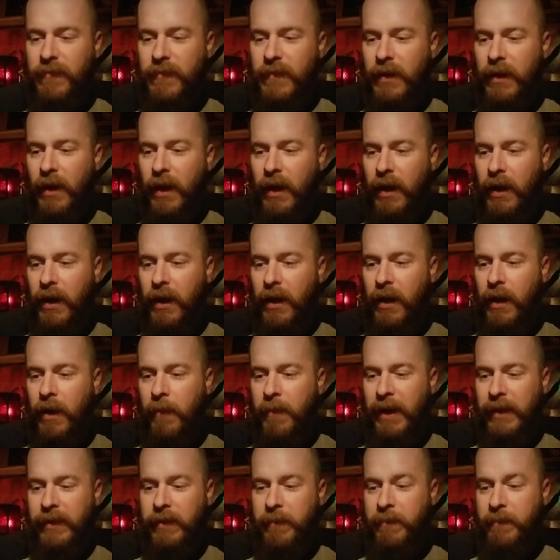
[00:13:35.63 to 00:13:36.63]

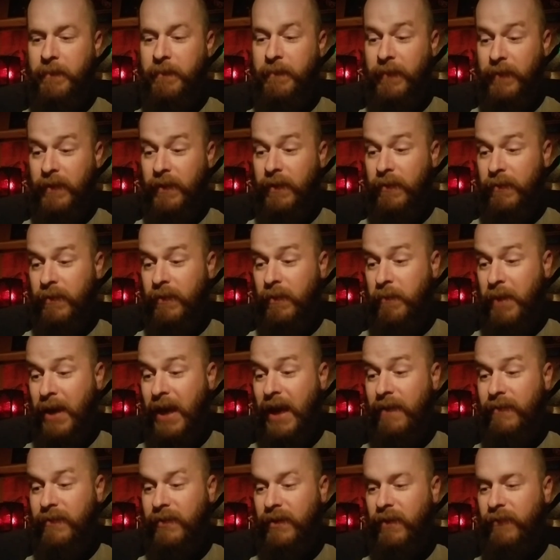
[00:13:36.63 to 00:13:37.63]
about the
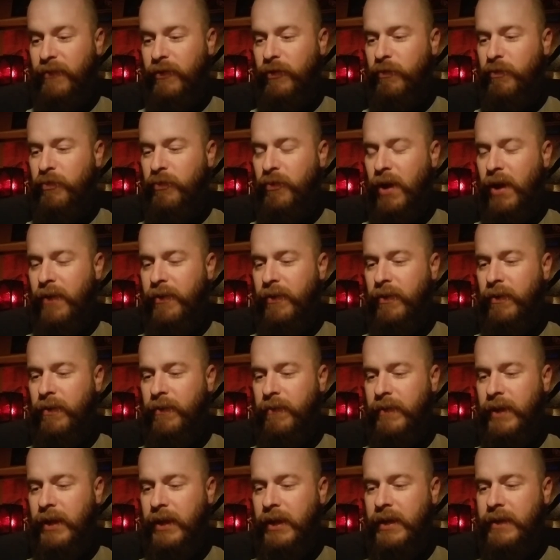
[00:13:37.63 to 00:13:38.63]
passing of his brother
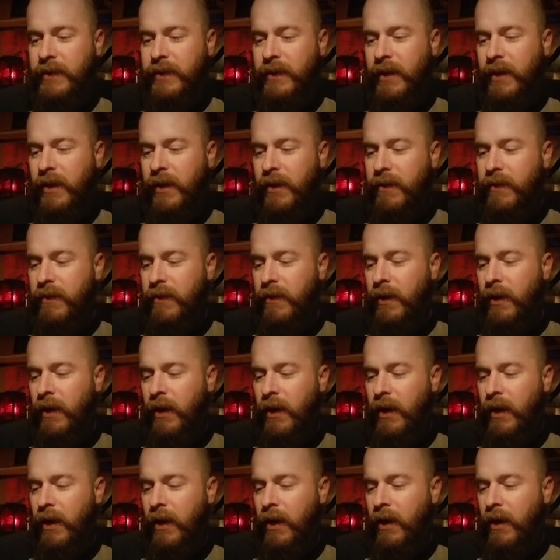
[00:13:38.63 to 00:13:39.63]
than he did
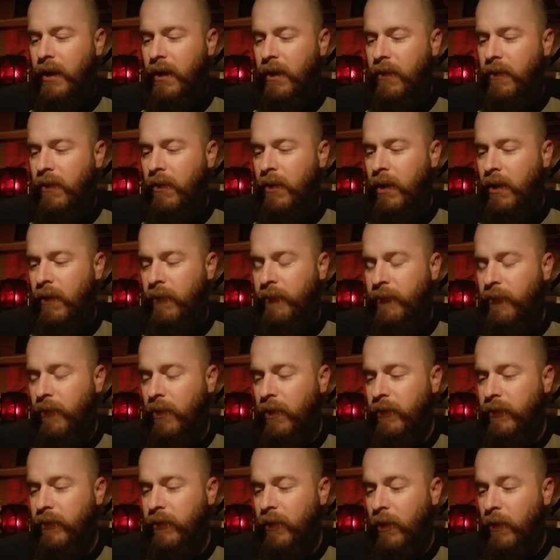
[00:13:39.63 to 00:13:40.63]
for
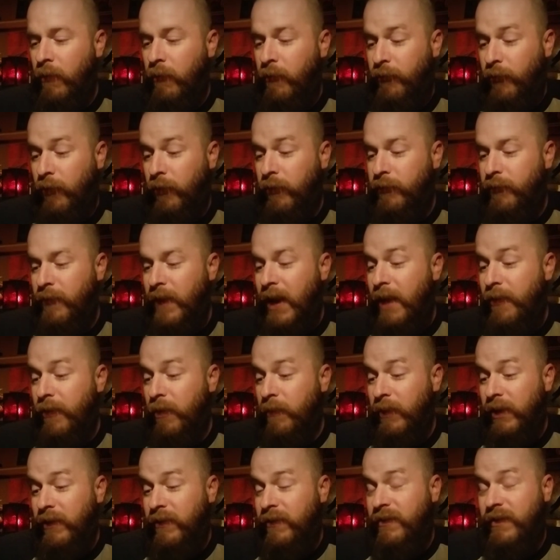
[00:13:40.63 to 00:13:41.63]
his father,
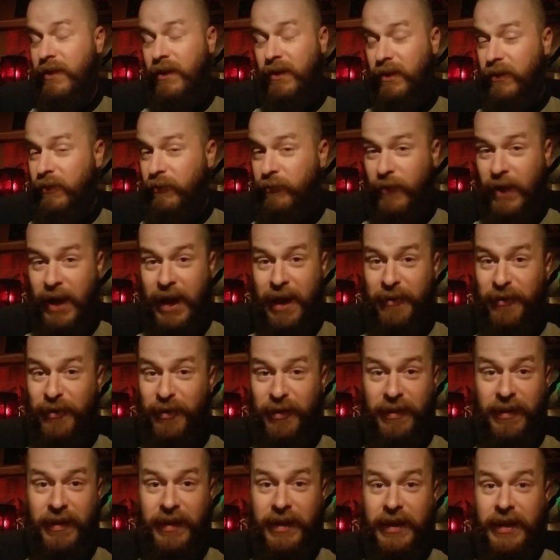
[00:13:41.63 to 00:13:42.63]
but it's still his father.
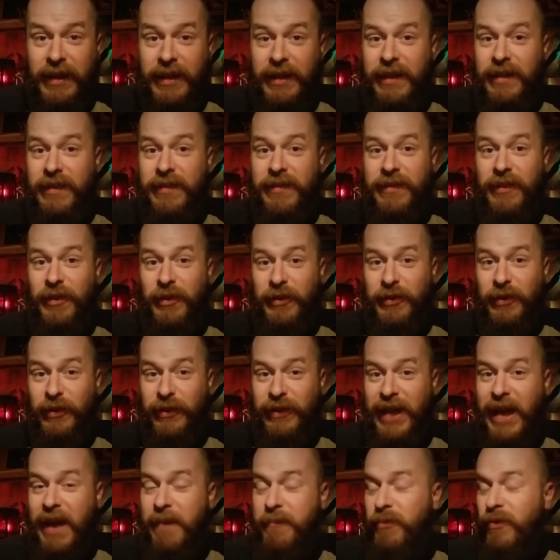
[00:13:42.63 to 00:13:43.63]
He still
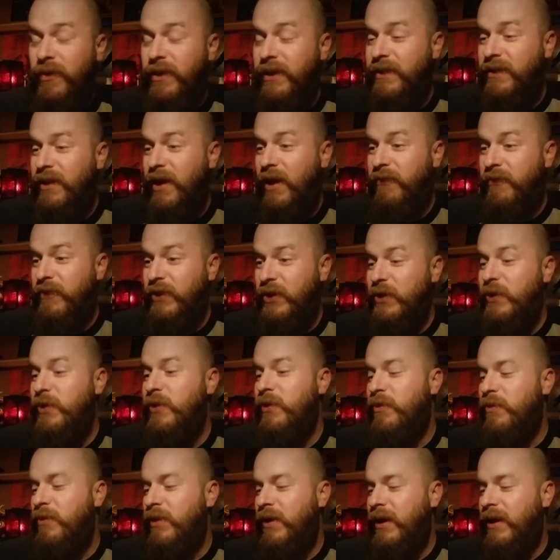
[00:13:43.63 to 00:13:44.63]
took that pretty tough
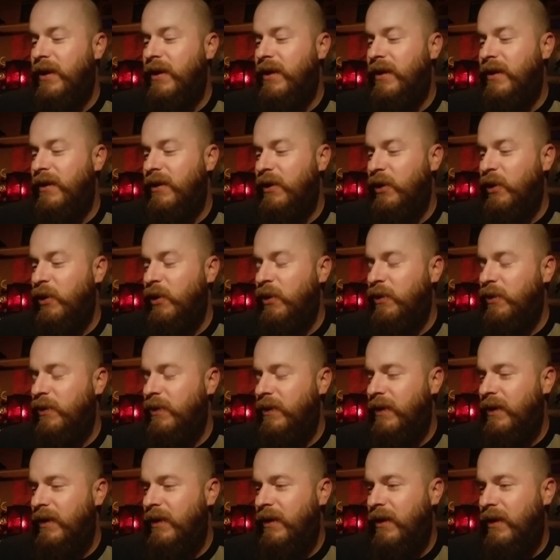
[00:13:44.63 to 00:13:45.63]
too. But
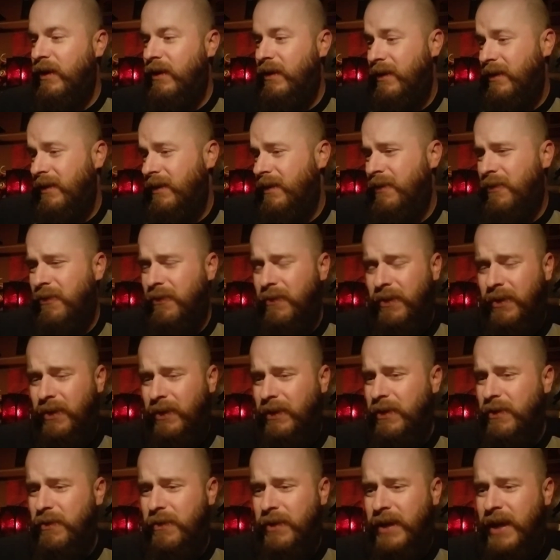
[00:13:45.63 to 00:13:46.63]

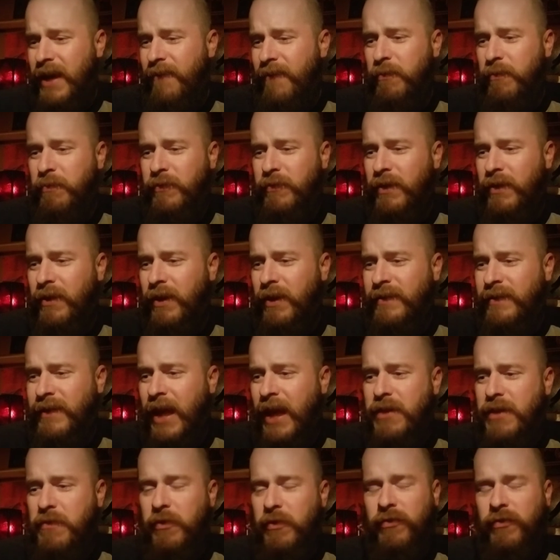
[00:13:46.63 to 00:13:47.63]
look, you can have a
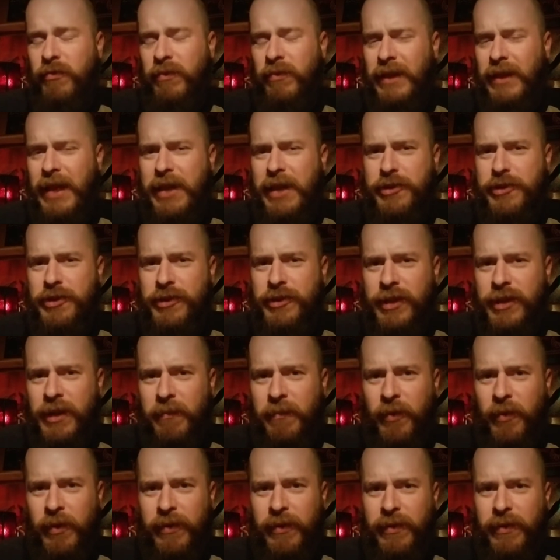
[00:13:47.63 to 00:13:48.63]
tenuous
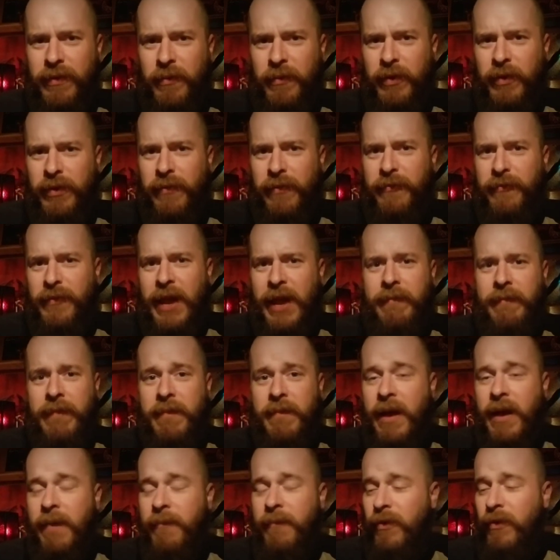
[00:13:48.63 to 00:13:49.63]
relationship with a
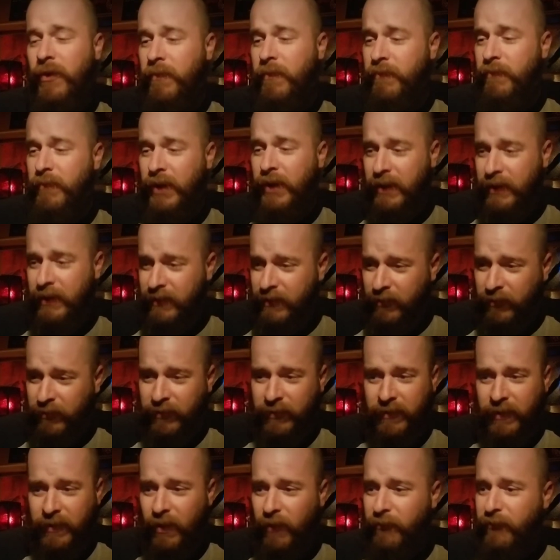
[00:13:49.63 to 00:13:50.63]
family member, but they're
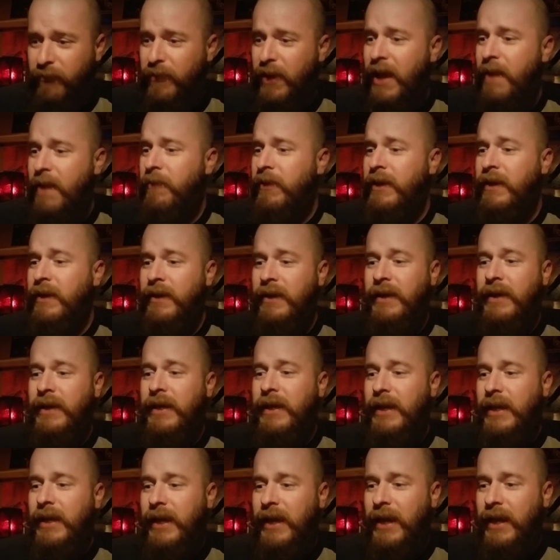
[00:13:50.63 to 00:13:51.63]
still family,
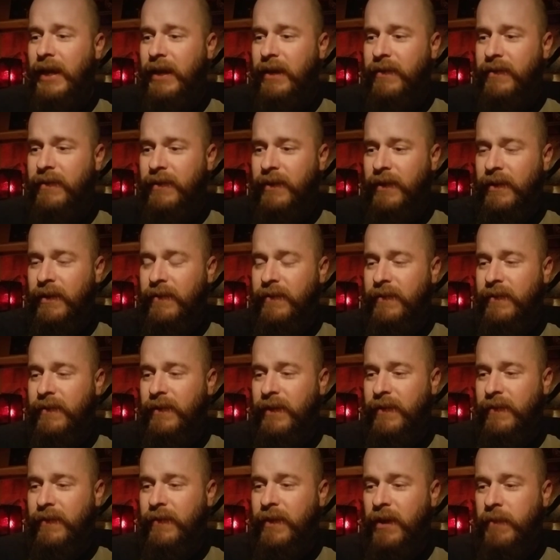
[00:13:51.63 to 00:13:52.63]
and it's
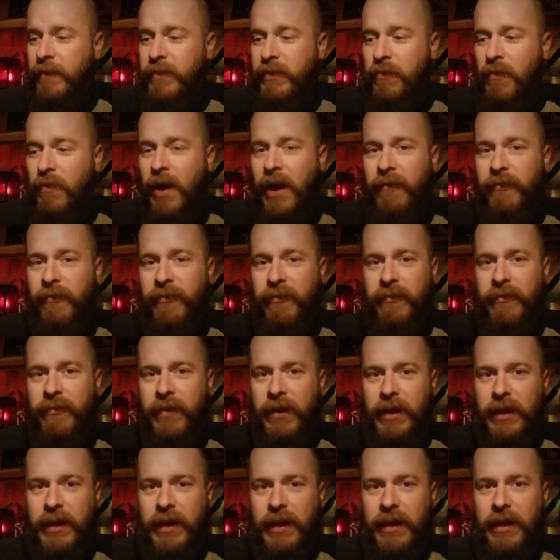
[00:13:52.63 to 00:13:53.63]
going to be rough
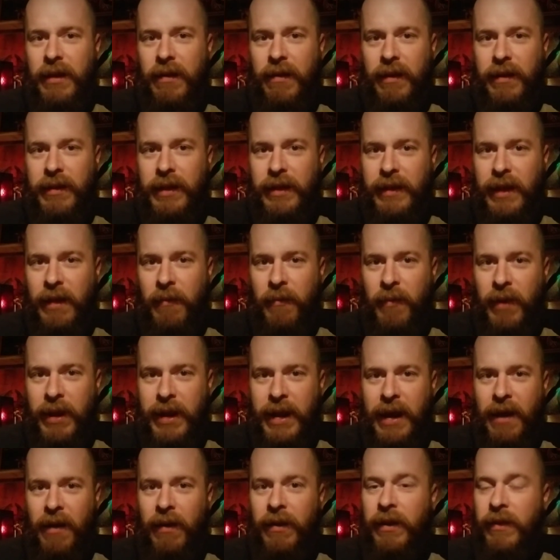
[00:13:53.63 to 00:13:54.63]
hearing that they
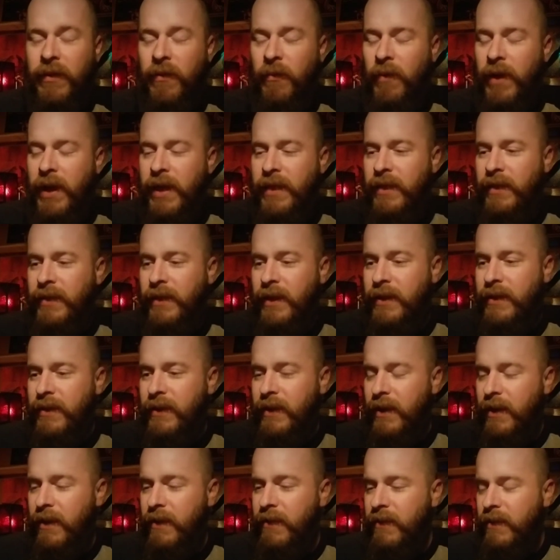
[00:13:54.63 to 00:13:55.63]
went out in the way that they
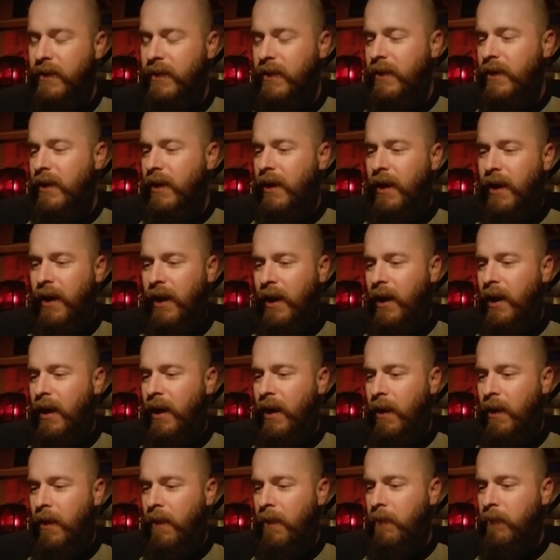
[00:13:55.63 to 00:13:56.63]
did.
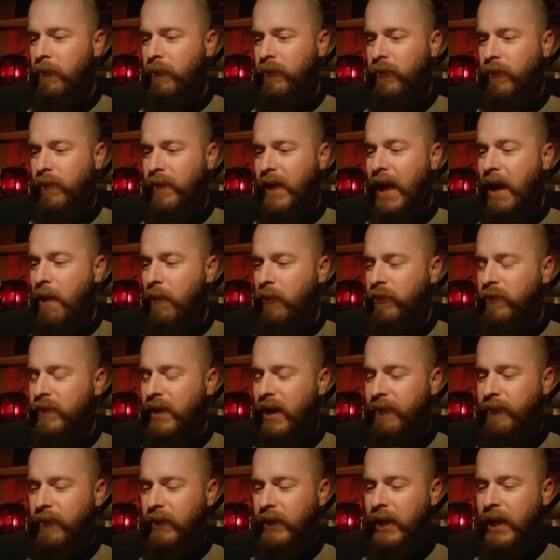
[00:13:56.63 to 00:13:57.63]
So that was
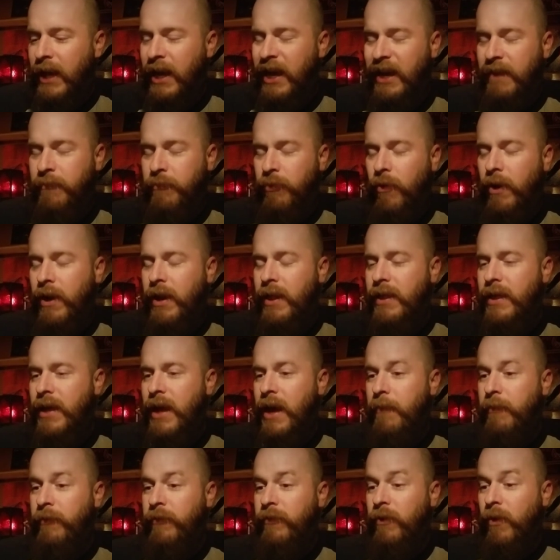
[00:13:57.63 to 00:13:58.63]
definitely a high point of the
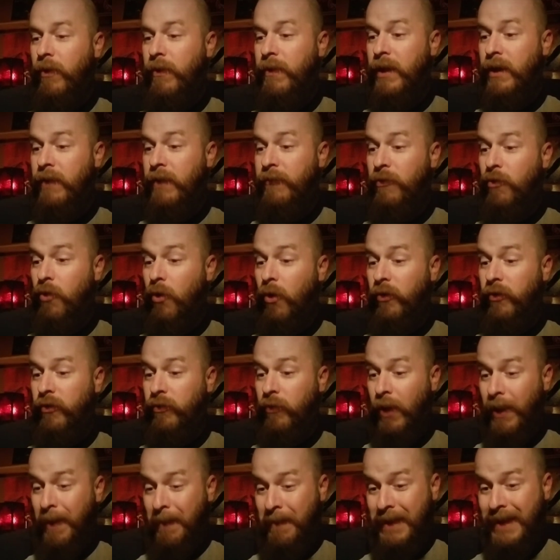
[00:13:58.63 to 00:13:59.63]
episode. And then, of course,
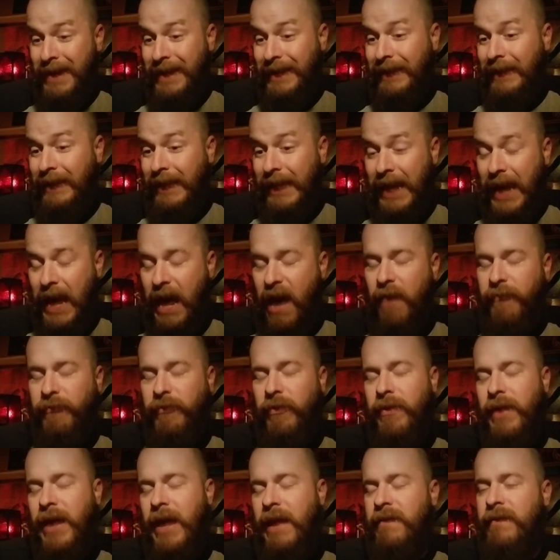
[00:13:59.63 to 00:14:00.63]
immediately
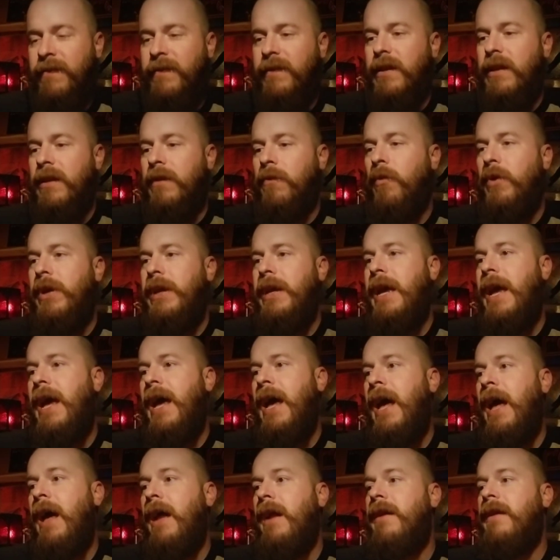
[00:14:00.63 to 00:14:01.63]
after that scene, we
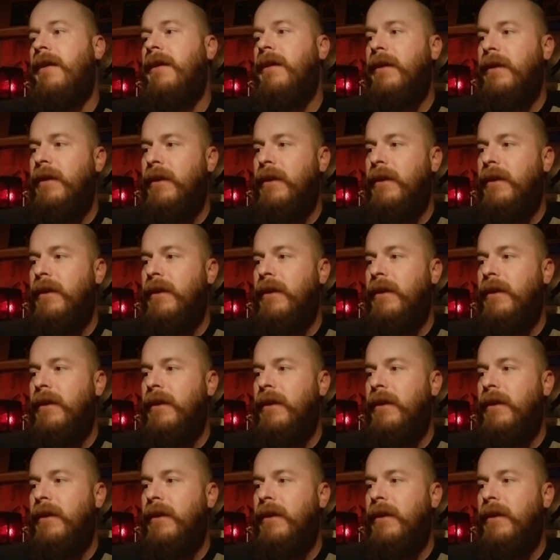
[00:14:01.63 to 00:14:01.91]
had,